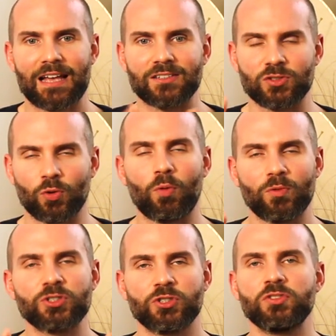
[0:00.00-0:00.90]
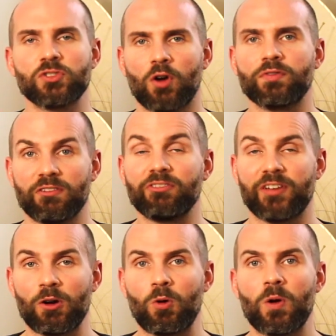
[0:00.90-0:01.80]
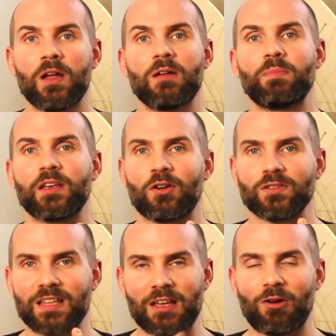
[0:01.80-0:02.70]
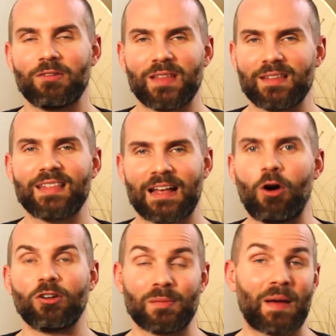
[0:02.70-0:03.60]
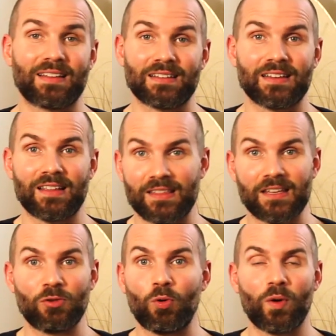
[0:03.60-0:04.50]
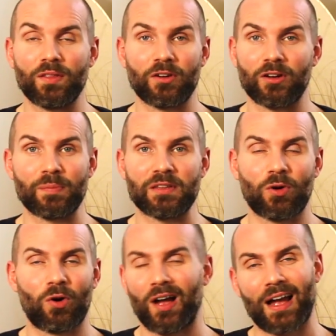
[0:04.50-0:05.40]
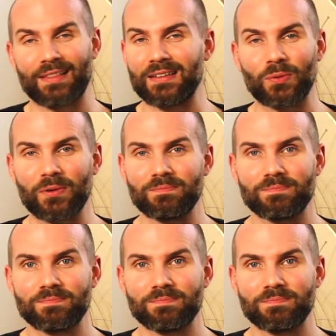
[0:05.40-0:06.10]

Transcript: So students often fail because they think automatically that they know what they're going to be taught, and they don't.